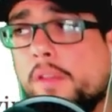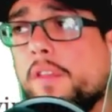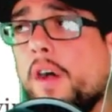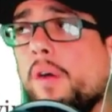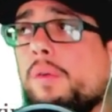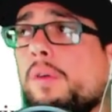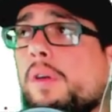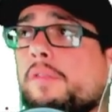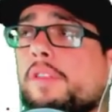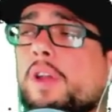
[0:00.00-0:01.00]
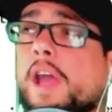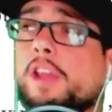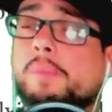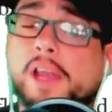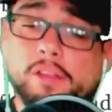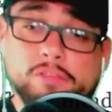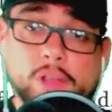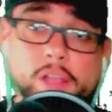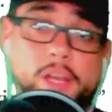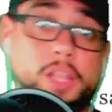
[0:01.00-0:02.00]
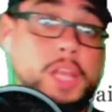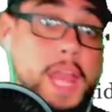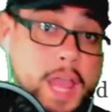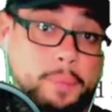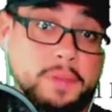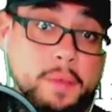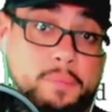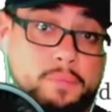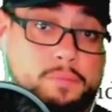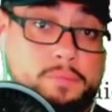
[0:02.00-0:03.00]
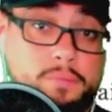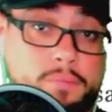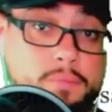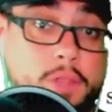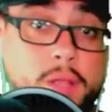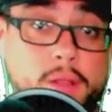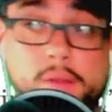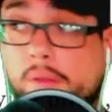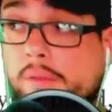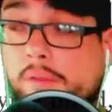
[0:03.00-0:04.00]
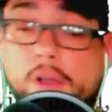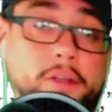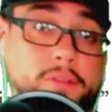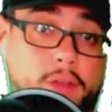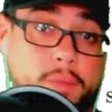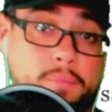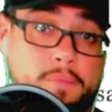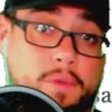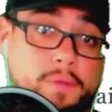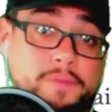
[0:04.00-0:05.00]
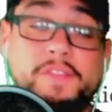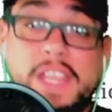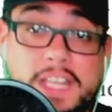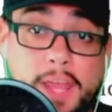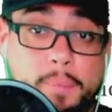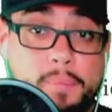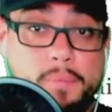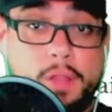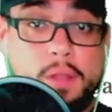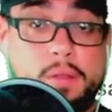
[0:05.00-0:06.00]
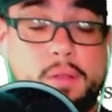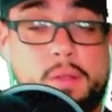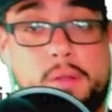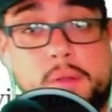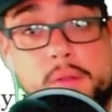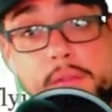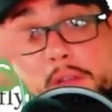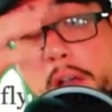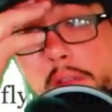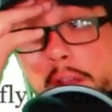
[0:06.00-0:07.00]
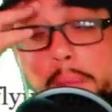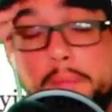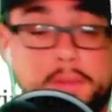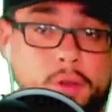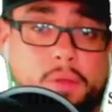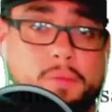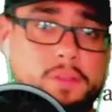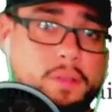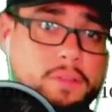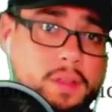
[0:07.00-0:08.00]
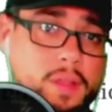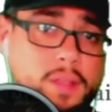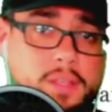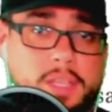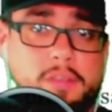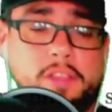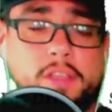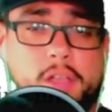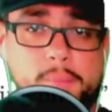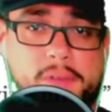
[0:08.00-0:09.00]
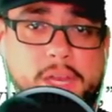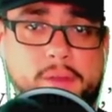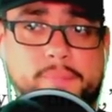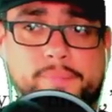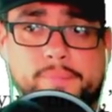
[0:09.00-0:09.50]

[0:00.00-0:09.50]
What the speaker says: So if you know anybody struggling, help them. Talk to them. Feed them. Talk to them, you know, just keep them company.